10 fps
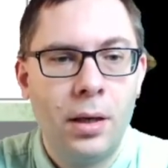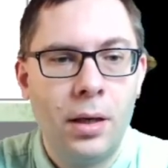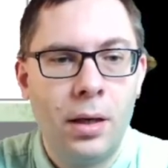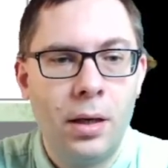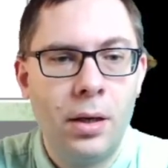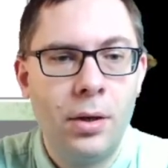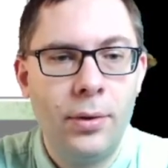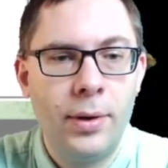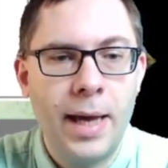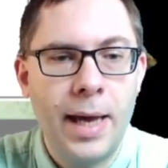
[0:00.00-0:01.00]

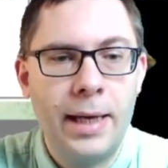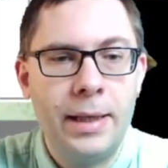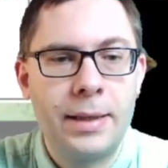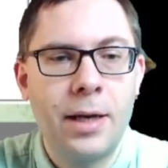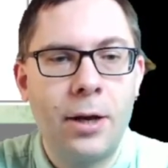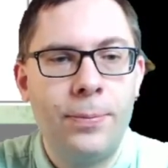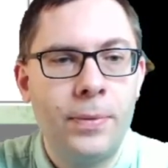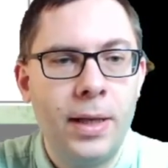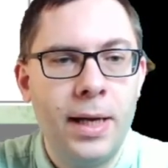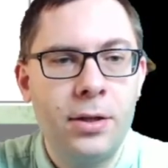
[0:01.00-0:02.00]
Okay, so
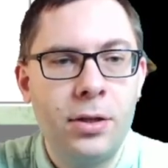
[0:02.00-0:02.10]
let's just